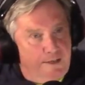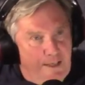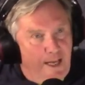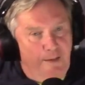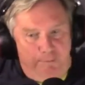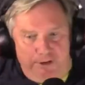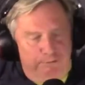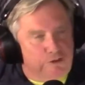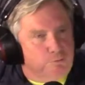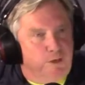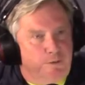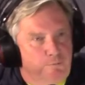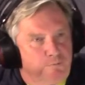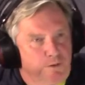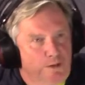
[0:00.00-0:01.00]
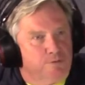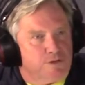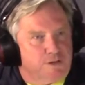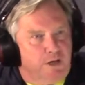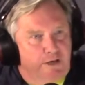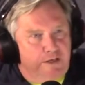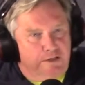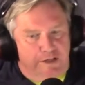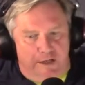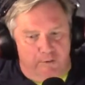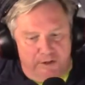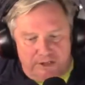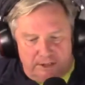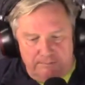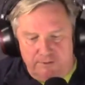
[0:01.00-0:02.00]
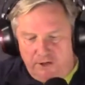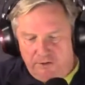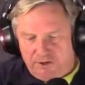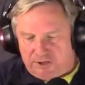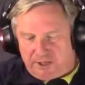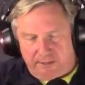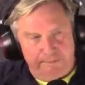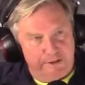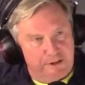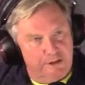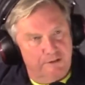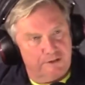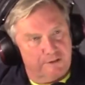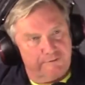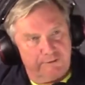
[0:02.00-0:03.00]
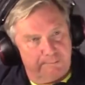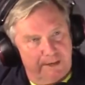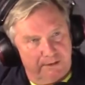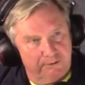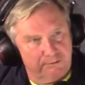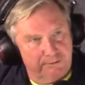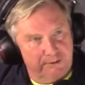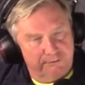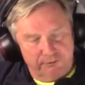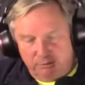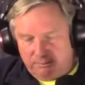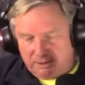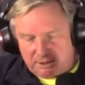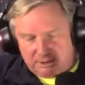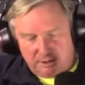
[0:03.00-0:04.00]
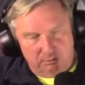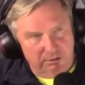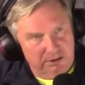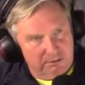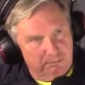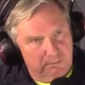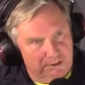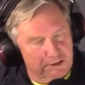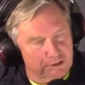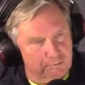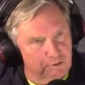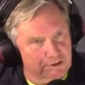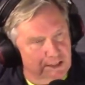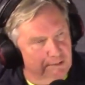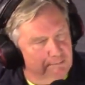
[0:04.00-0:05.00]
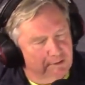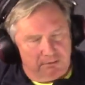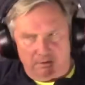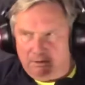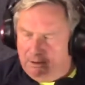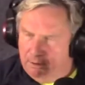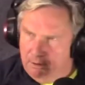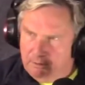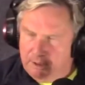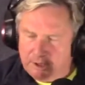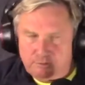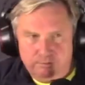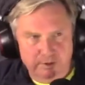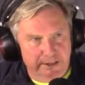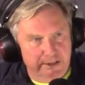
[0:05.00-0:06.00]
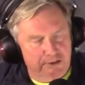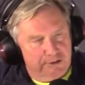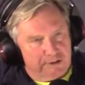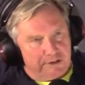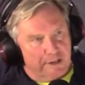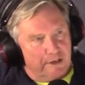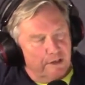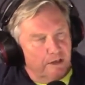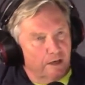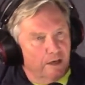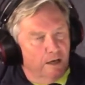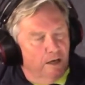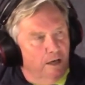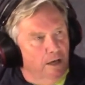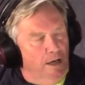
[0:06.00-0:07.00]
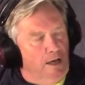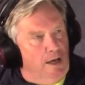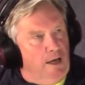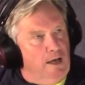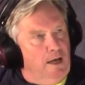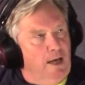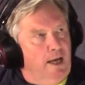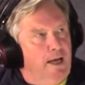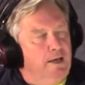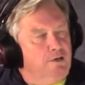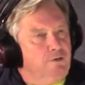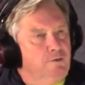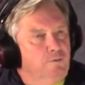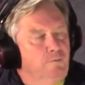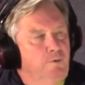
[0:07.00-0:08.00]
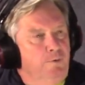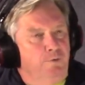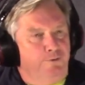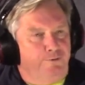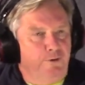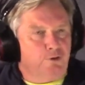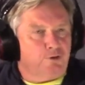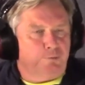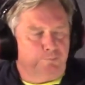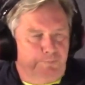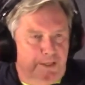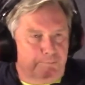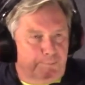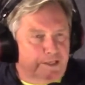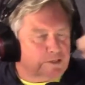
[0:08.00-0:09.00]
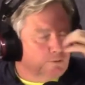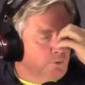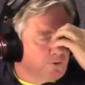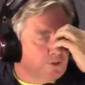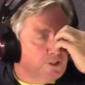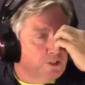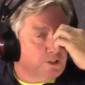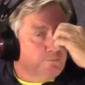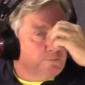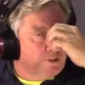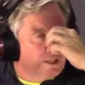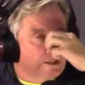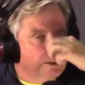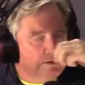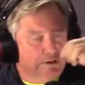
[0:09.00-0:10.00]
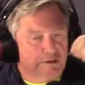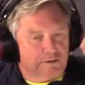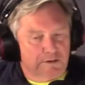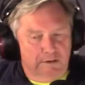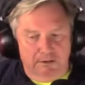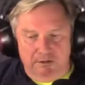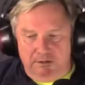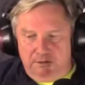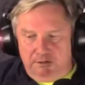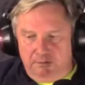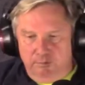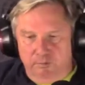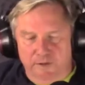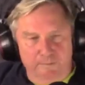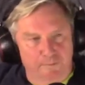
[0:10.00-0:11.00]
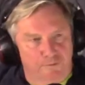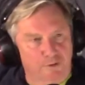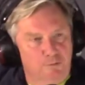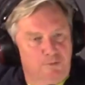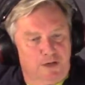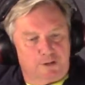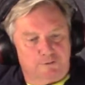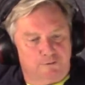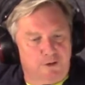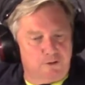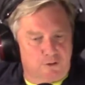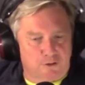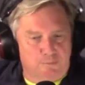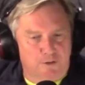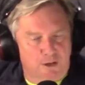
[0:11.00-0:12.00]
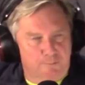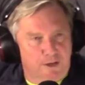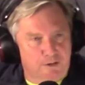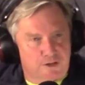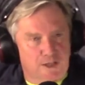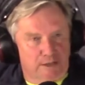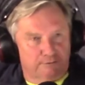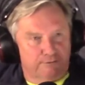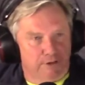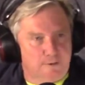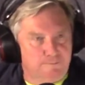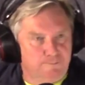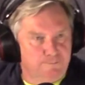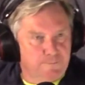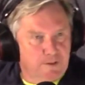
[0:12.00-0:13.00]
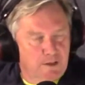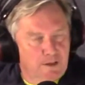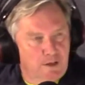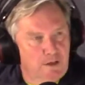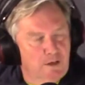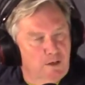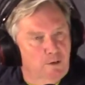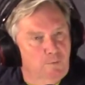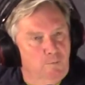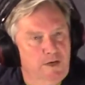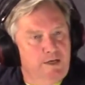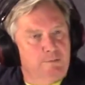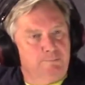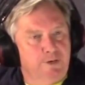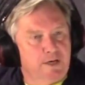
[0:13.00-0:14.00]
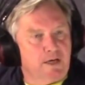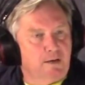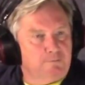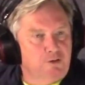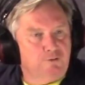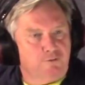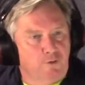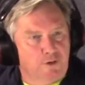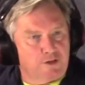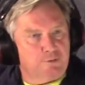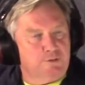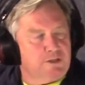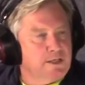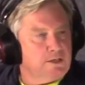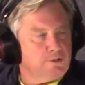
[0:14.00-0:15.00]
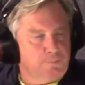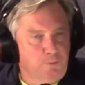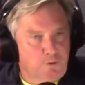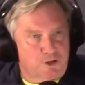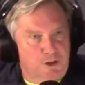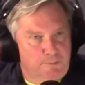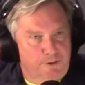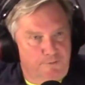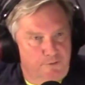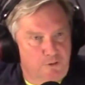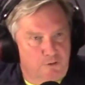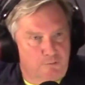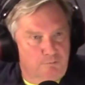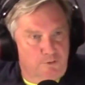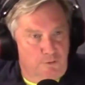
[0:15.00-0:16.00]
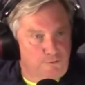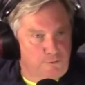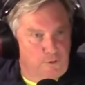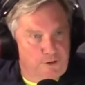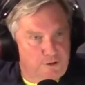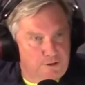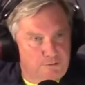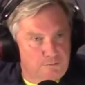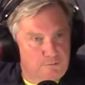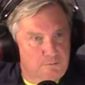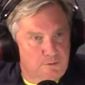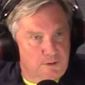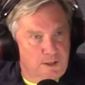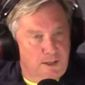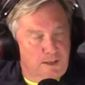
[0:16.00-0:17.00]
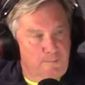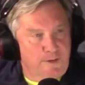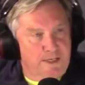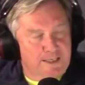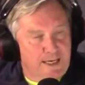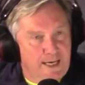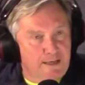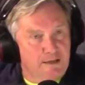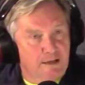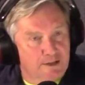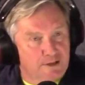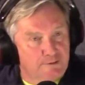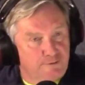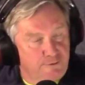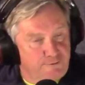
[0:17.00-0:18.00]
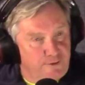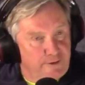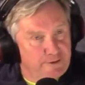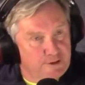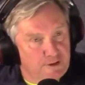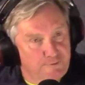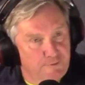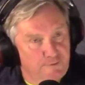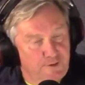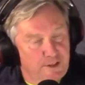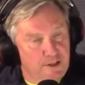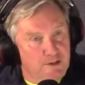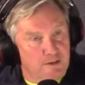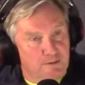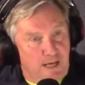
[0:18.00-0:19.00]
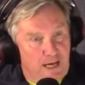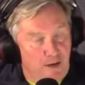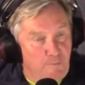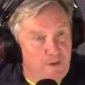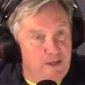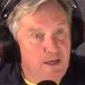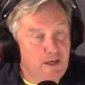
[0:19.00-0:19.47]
Yeah, well, he was going. See, Quinton, I'm noticing, because he used it for about 3 or 4 months. He said, Quinton, this is what's happening. I thought, that's interesting. And we were filtering. Basically, what the system did is that through a microphone on the mobile telephone, we can pick up your voice. We take a small snippet of your voice, and we can analyze it for various different things. And how